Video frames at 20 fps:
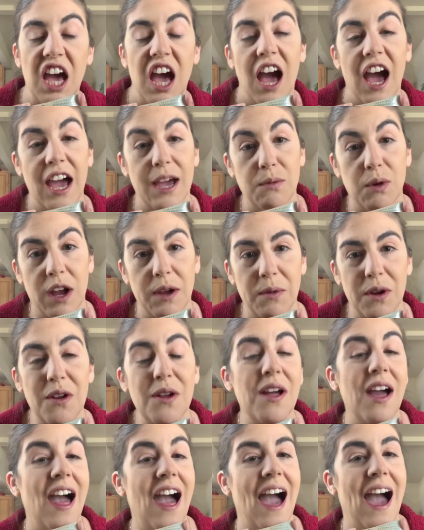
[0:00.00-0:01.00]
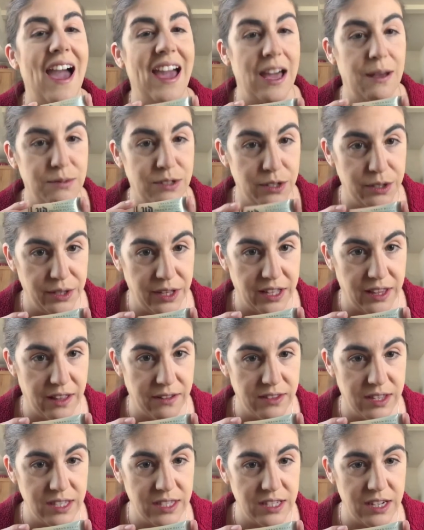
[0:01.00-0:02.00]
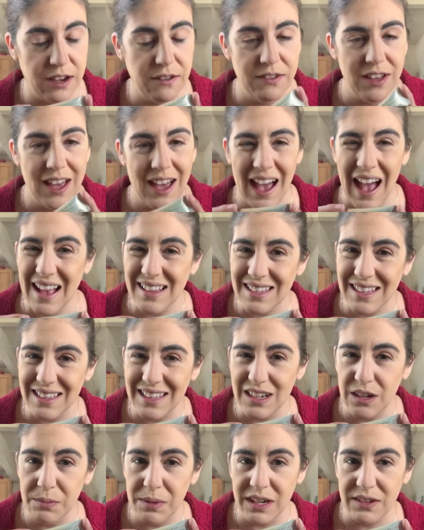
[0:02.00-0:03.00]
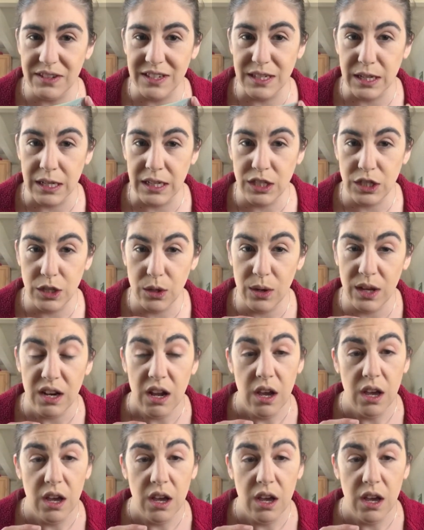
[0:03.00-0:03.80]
eye primer. I absolutely love this stuff. Has a little bit of a tint to it,